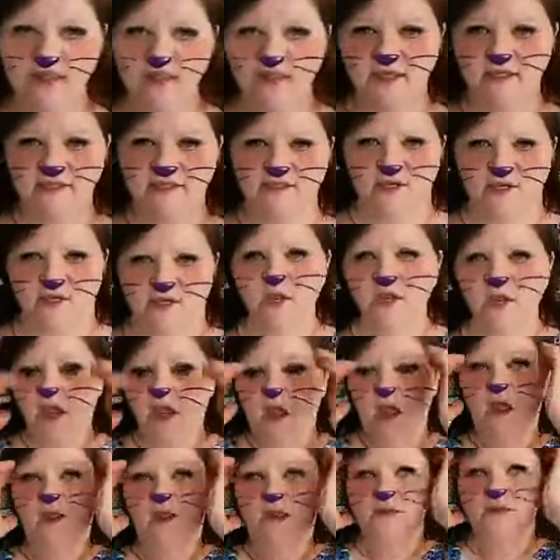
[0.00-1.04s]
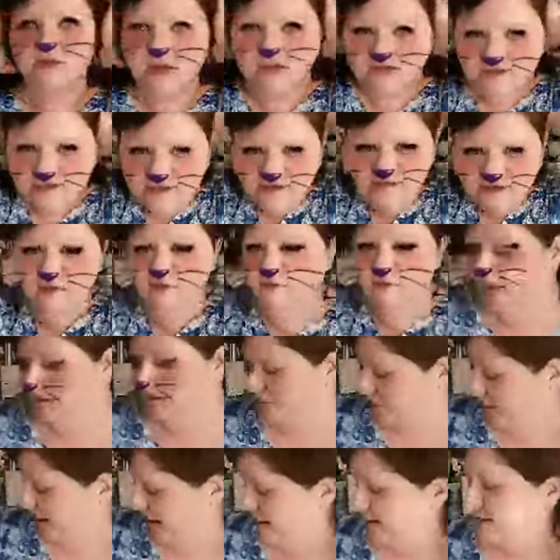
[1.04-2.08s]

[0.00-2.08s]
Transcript: I think that's good. All right, trying to give me better